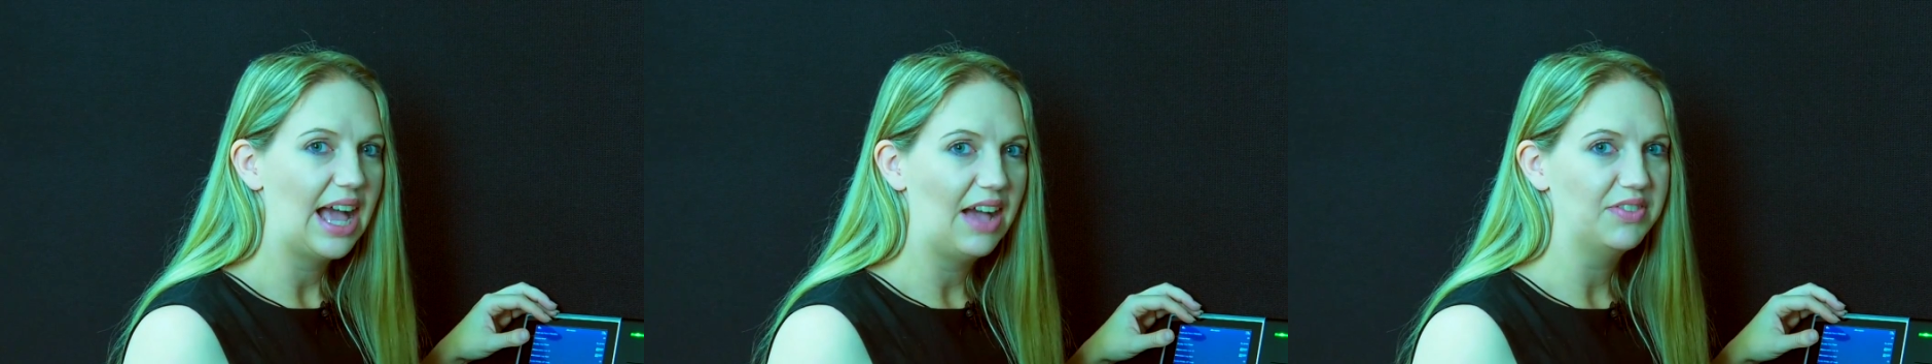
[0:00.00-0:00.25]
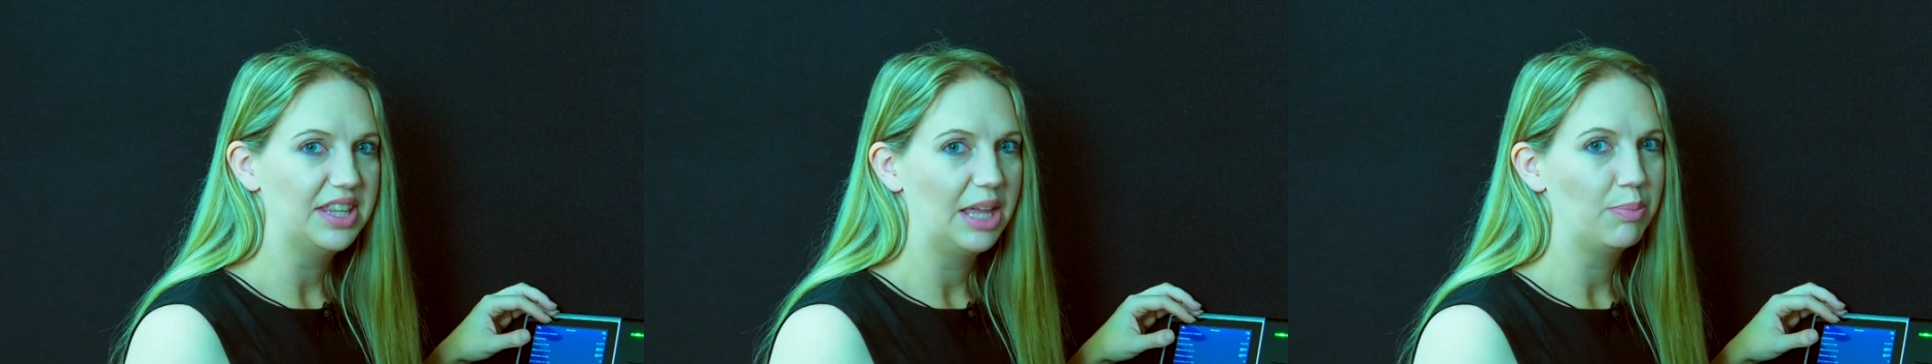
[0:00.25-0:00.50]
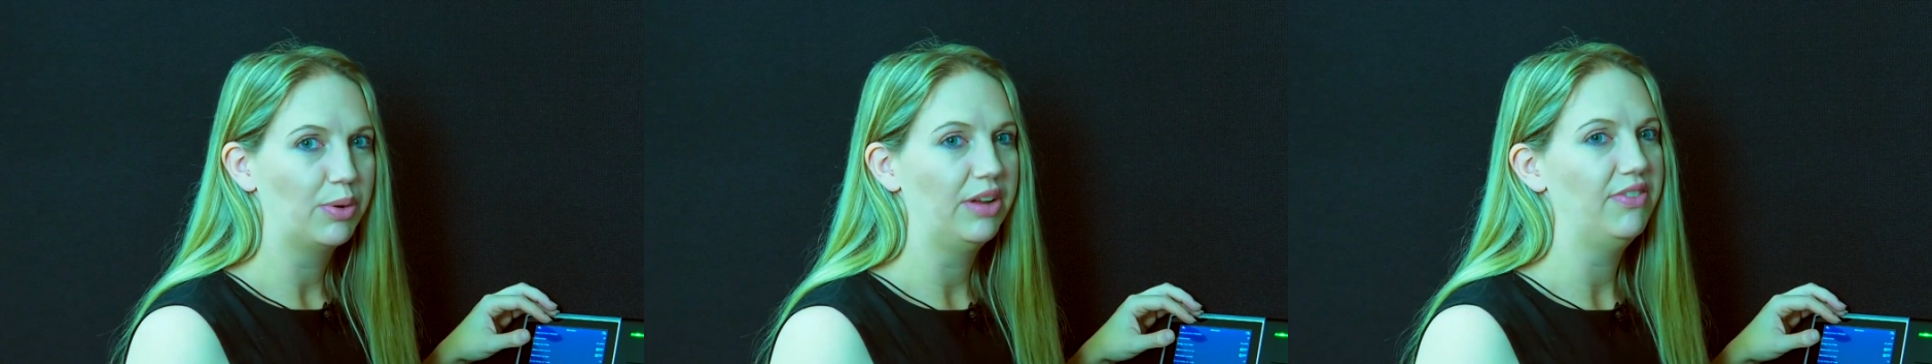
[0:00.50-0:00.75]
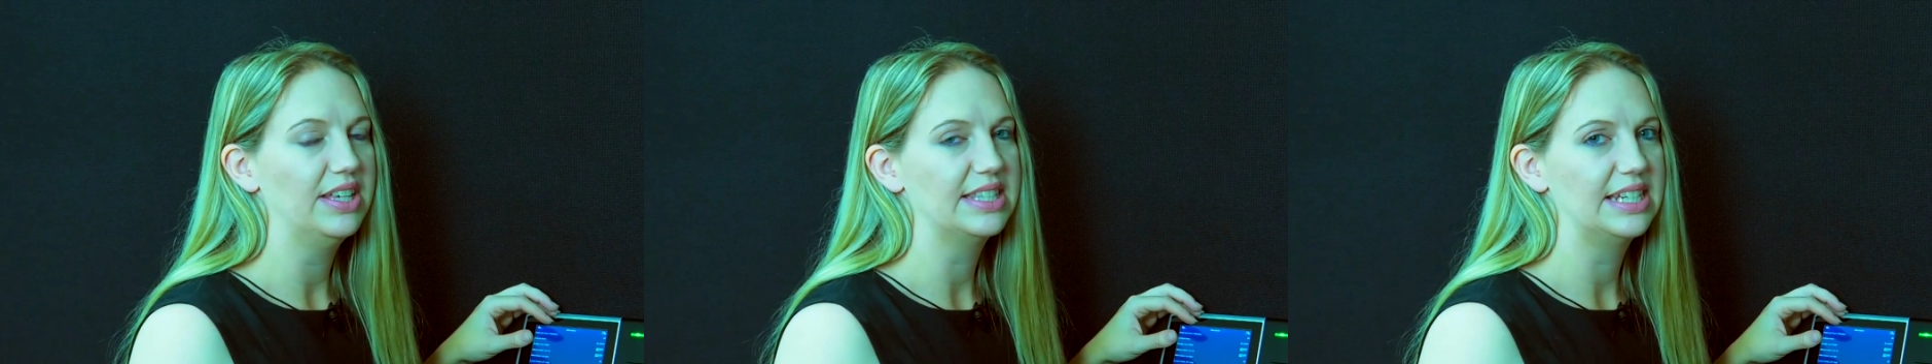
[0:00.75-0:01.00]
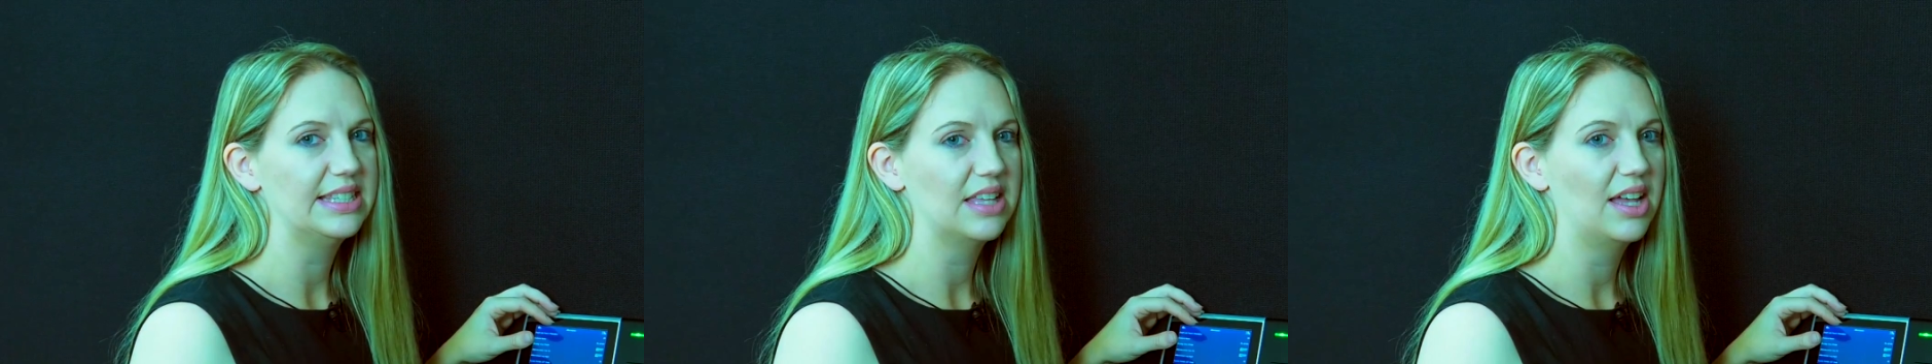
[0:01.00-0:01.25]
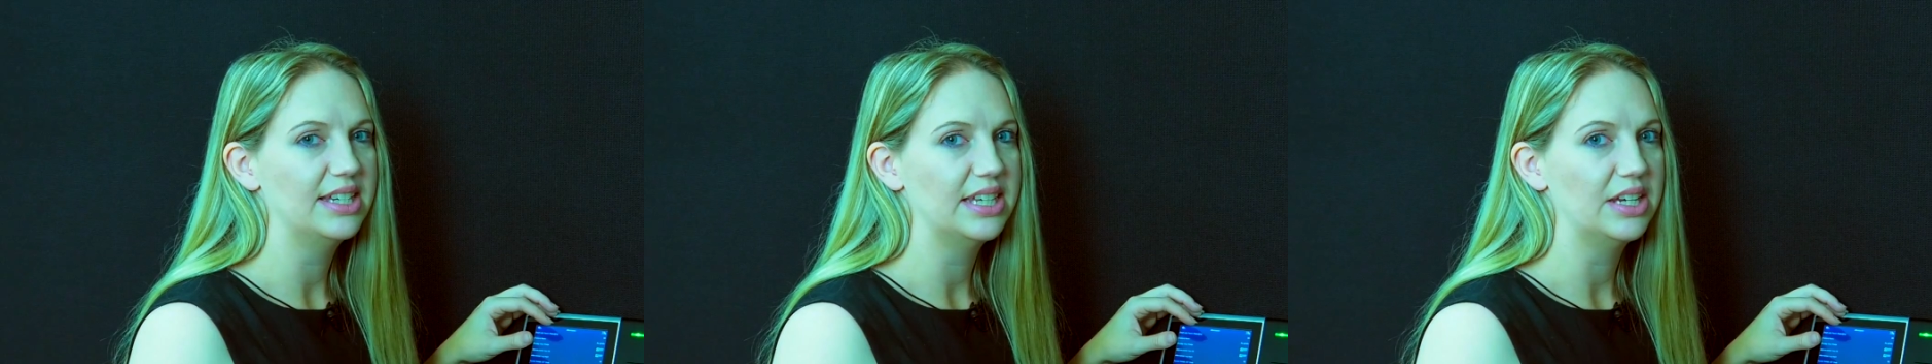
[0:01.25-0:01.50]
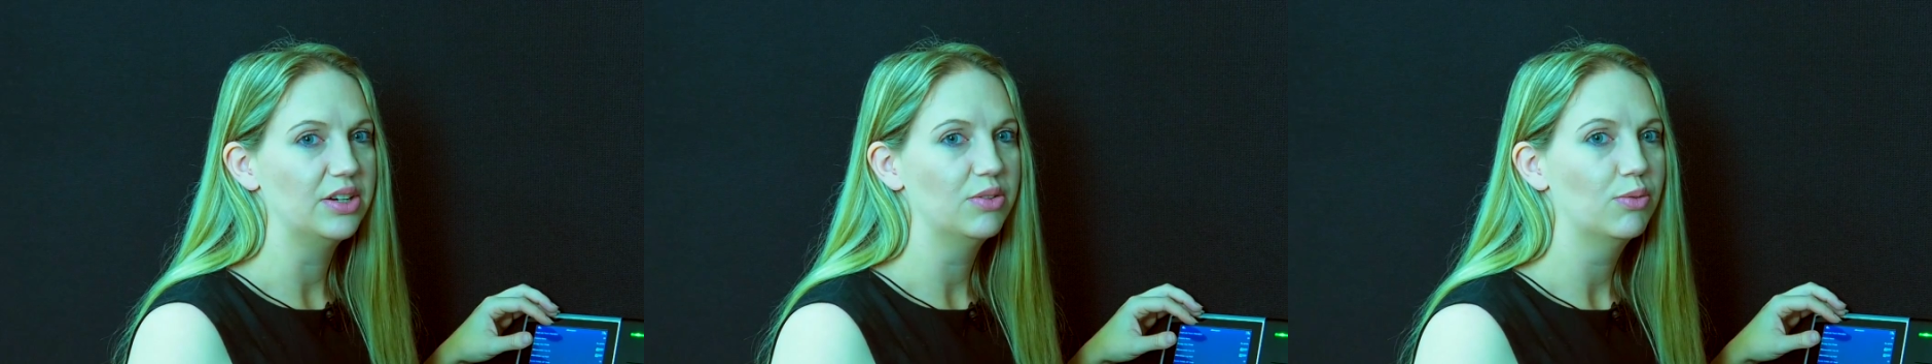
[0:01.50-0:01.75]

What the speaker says: after they previously signed in.